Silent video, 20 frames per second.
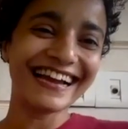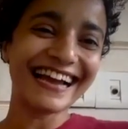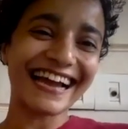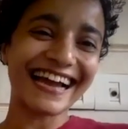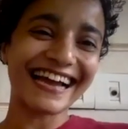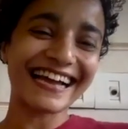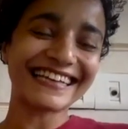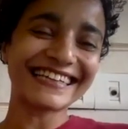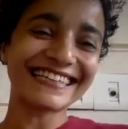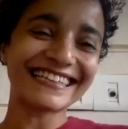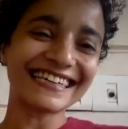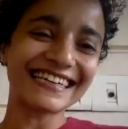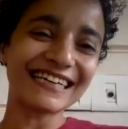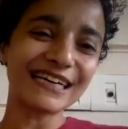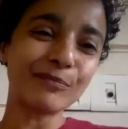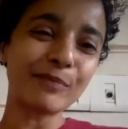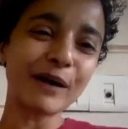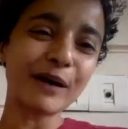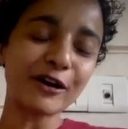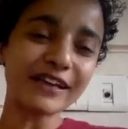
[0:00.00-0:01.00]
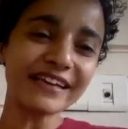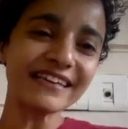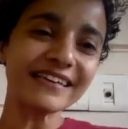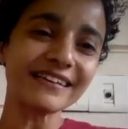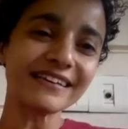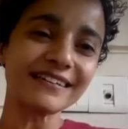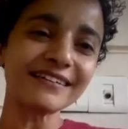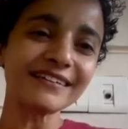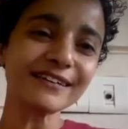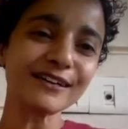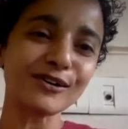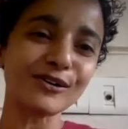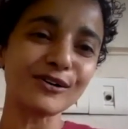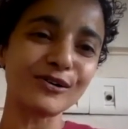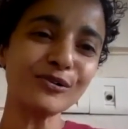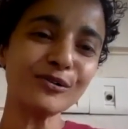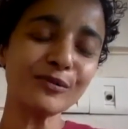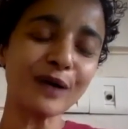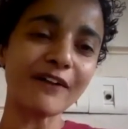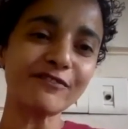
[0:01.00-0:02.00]
And about a year
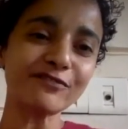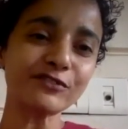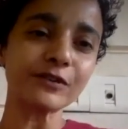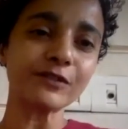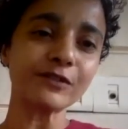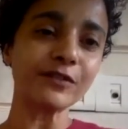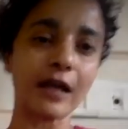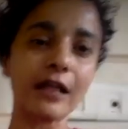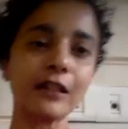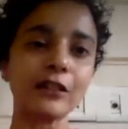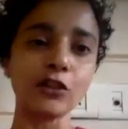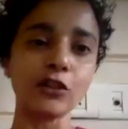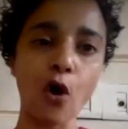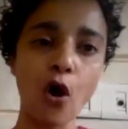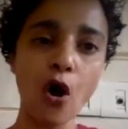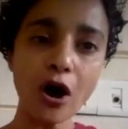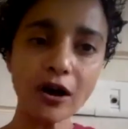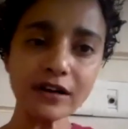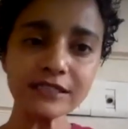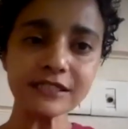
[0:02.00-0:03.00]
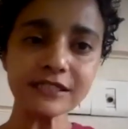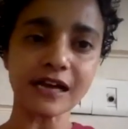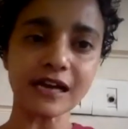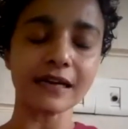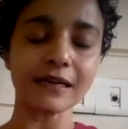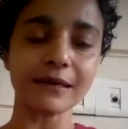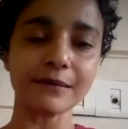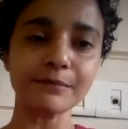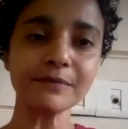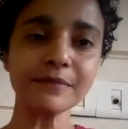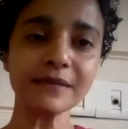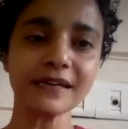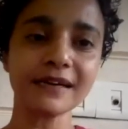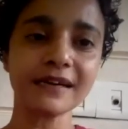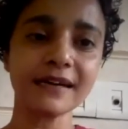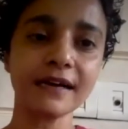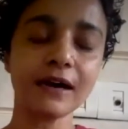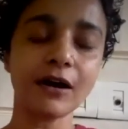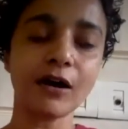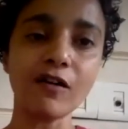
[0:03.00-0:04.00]
ago, after a long time
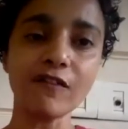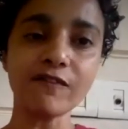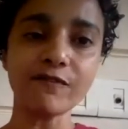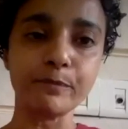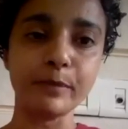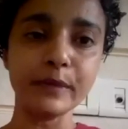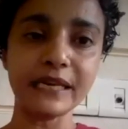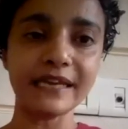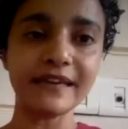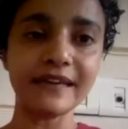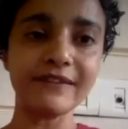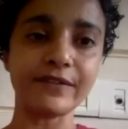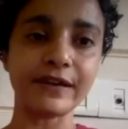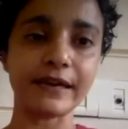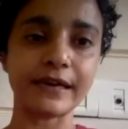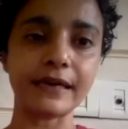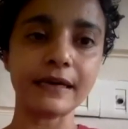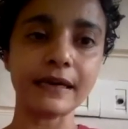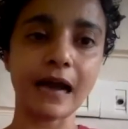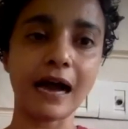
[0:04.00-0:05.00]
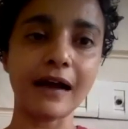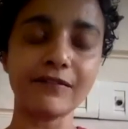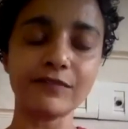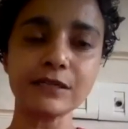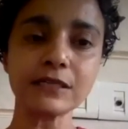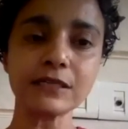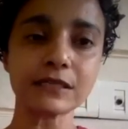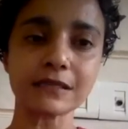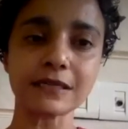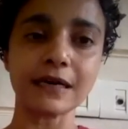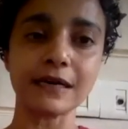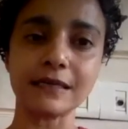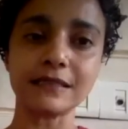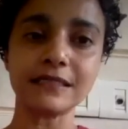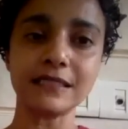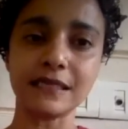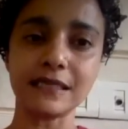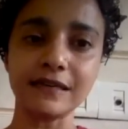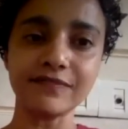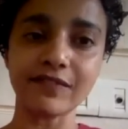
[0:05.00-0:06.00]
of believing, I was
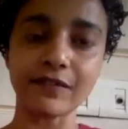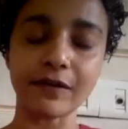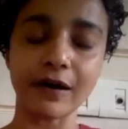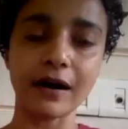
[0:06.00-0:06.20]
chief